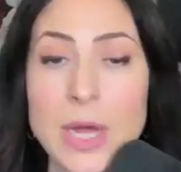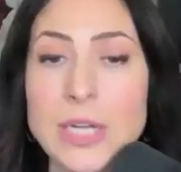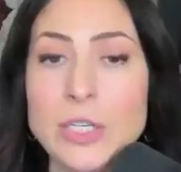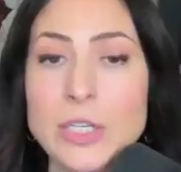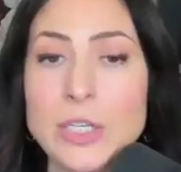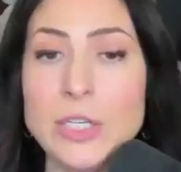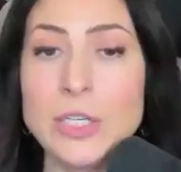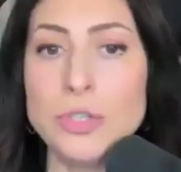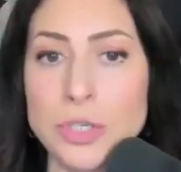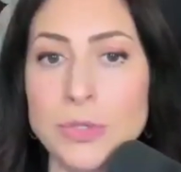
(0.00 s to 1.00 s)
What do
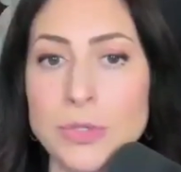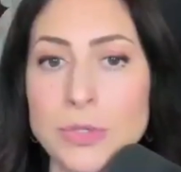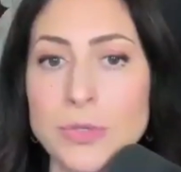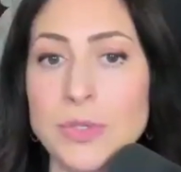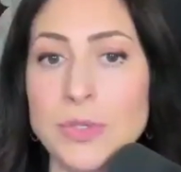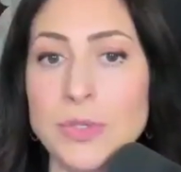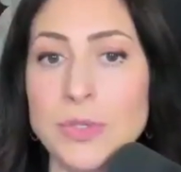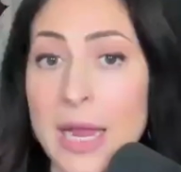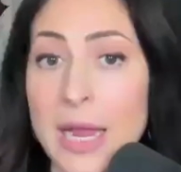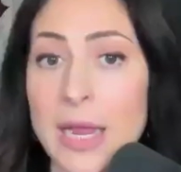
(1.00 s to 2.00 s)
you choose
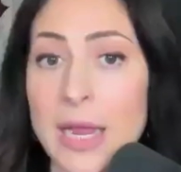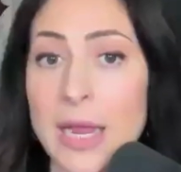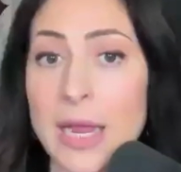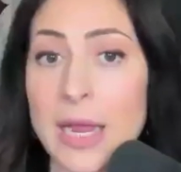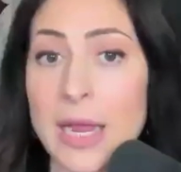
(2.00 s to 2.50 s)
today?